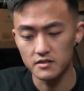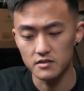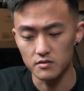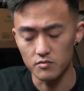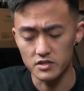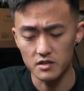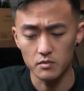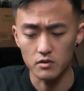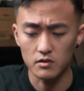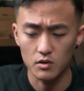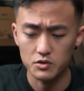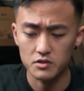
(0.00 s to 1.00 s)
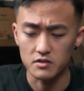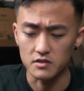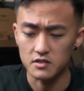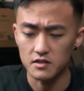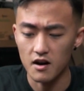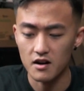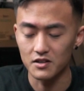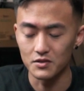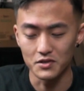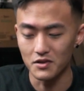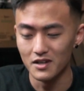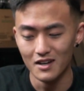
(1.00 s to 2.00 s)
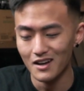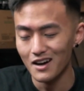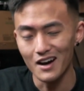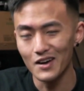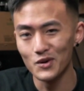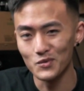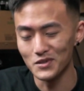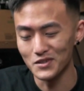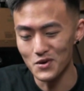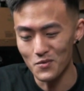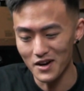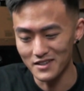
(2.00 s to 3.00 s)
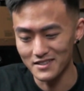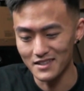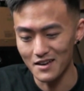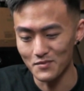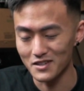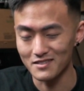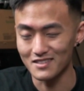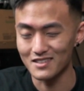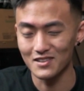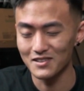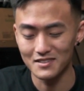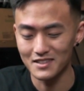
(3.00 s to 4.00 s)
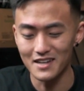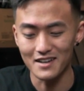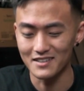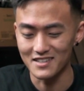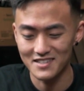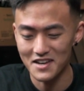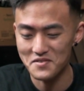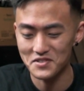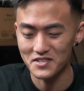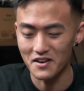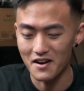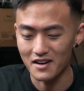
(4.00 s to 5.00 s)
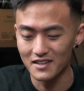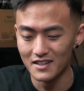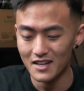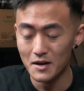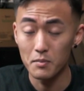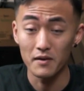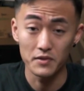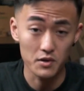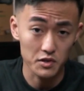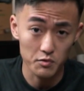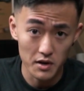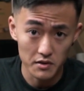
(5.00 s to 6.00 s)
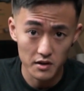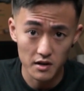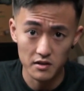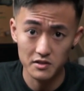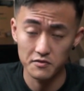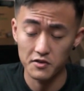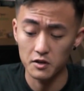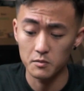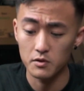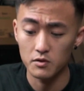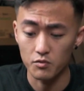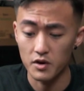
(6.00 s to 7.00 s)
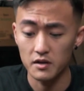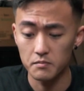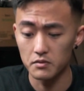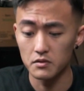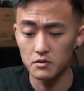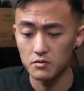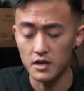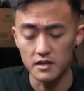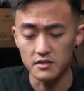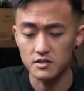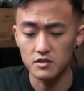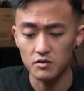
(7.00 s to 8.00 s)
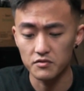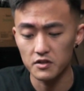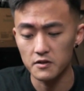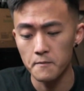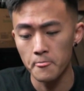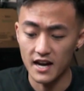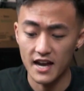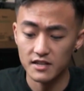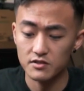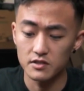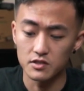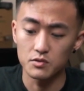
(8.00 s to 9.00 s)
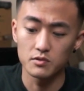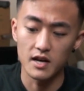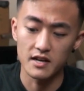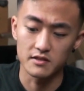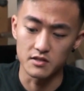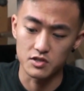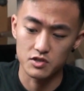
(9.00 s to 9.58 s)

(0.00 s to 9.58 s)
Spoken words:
it to resemble closer to stock, although I don't really know why I did that because it's clearly not going to sound stock. But there are three other colors available: red, blue, and silver. I actually do like the